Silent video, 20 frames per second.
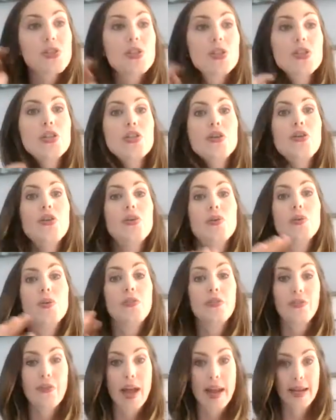to
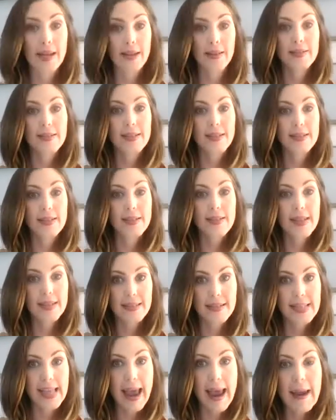finances,
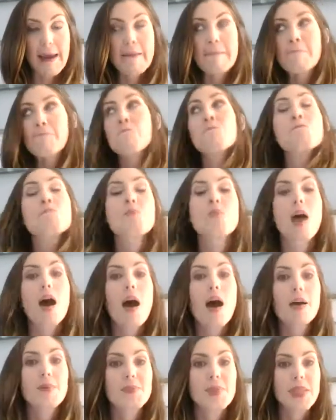let's say,
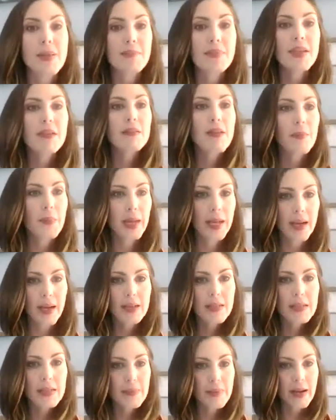something that my
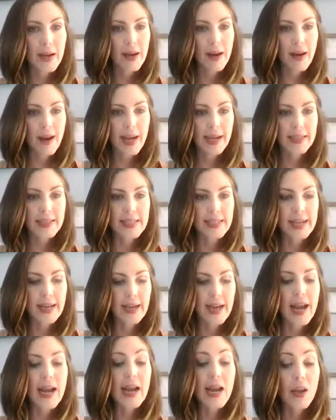husband and I
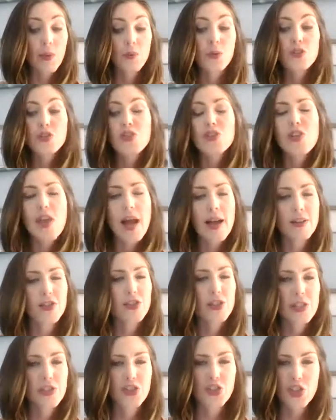did, and I will
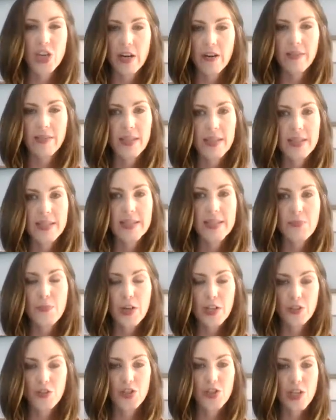actually share this
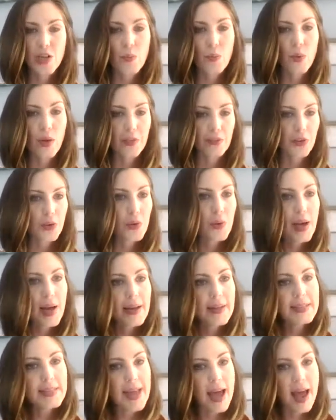spreadsheet with you
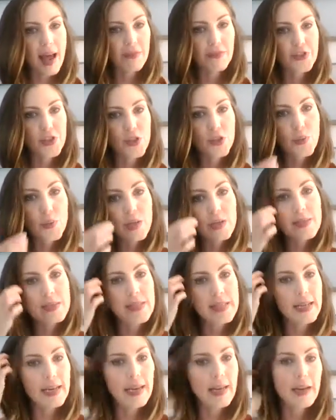guys afterwards
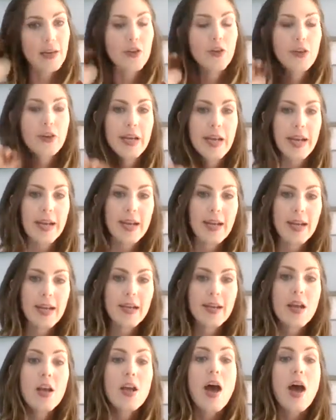that I had created,
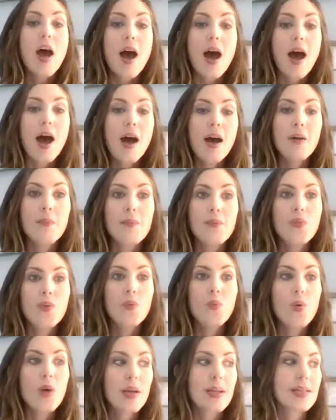
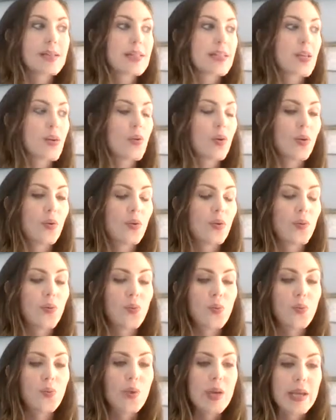was
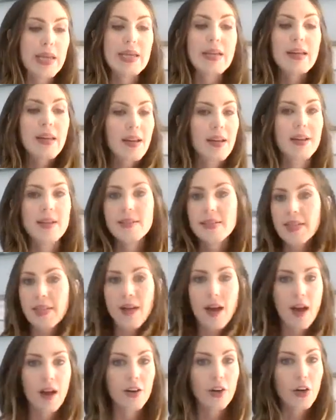we needed to
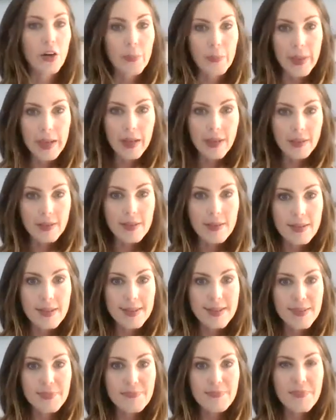cut our bills,
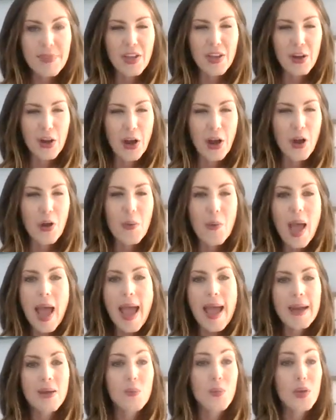
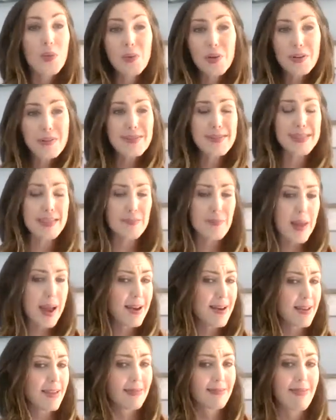and we weren't
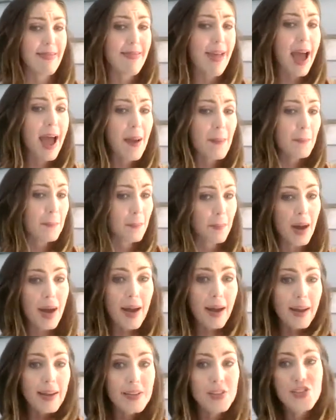spending that
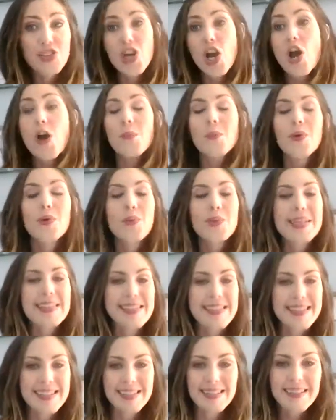much, but we
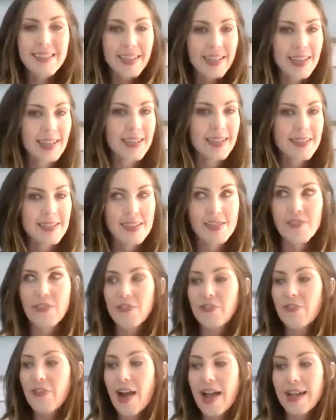still needed to
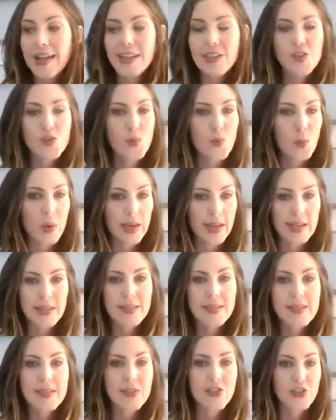find
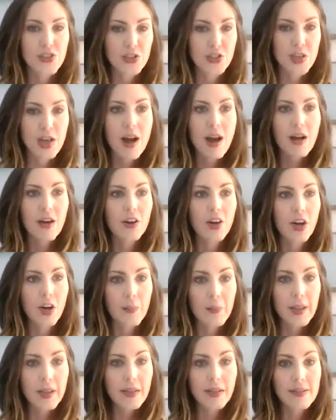ways to just cut our
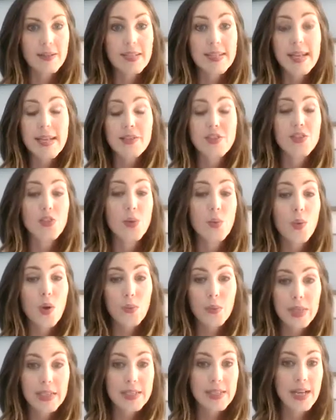bills. And so
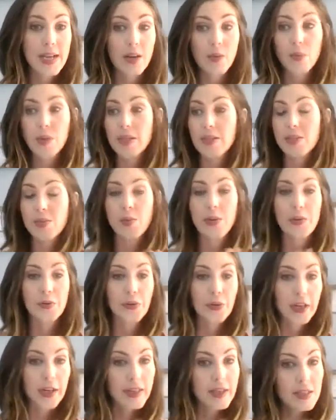what we did was we
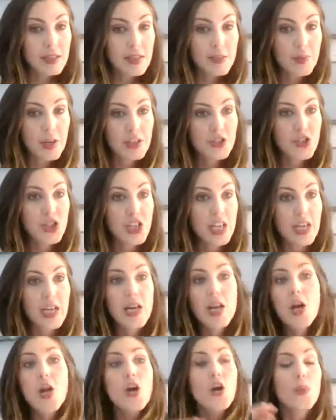created a
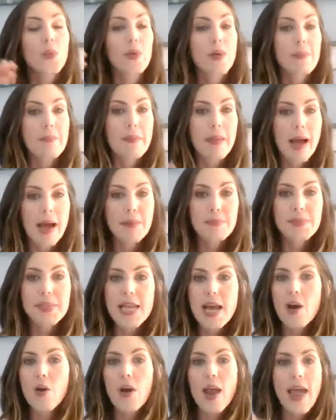spreadsheet. We mapped
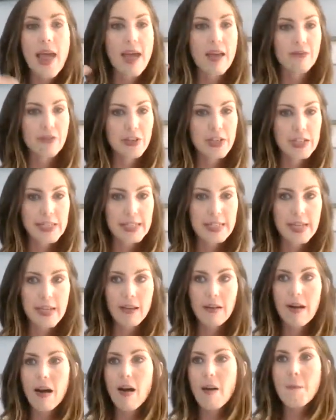out every
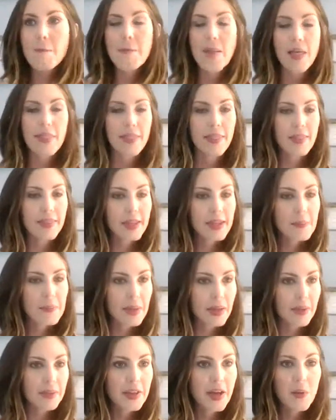single monthly
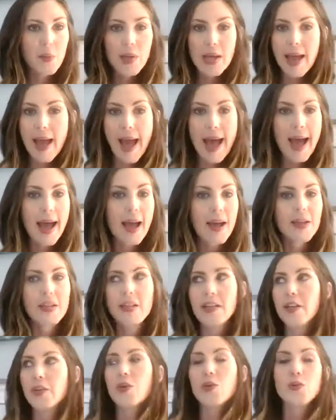bill that we had,
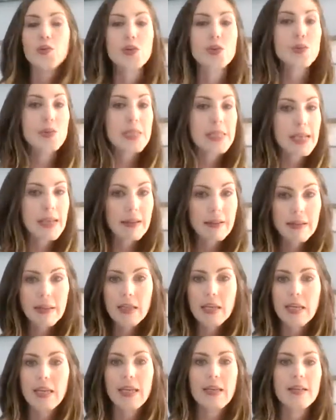
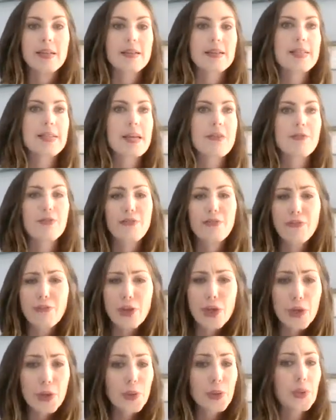utilities,
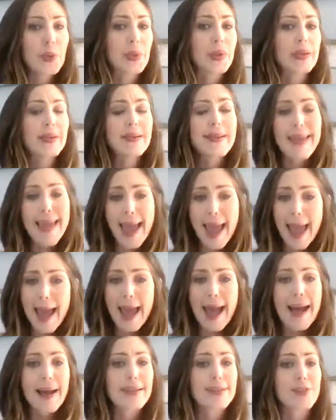food,
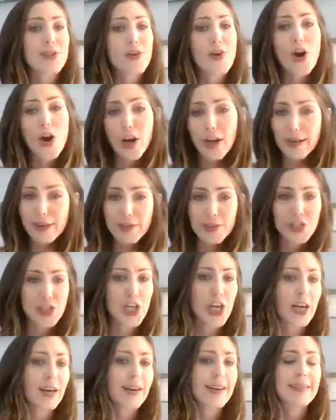gas, car
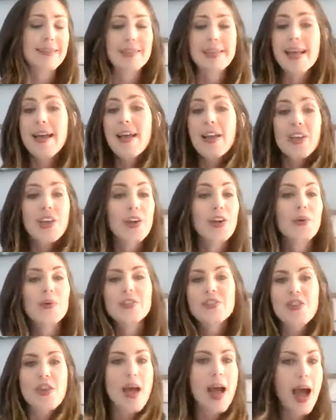insurance,
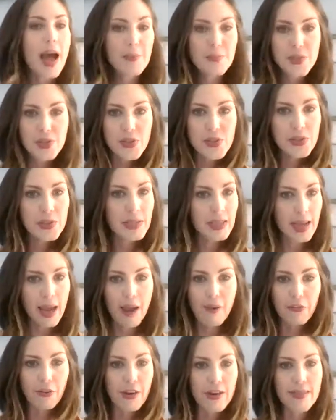absolutely
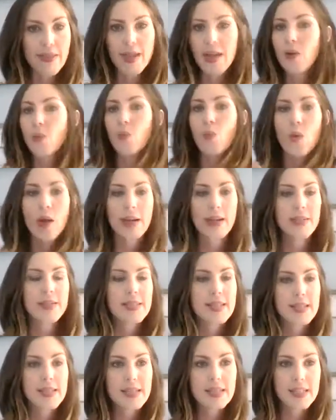everything went
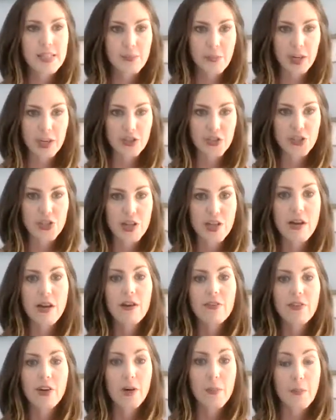into this spreadsheet
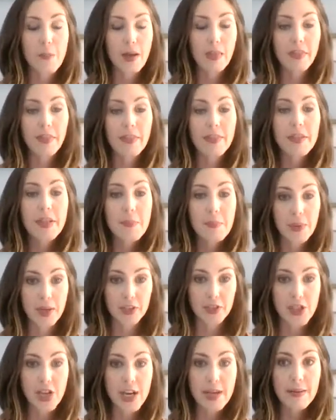of our monthly
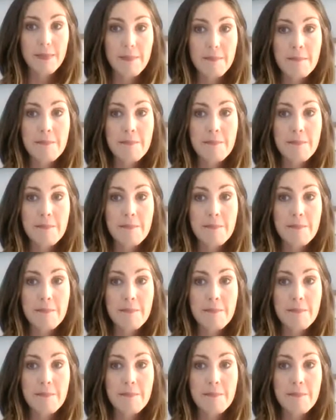budget.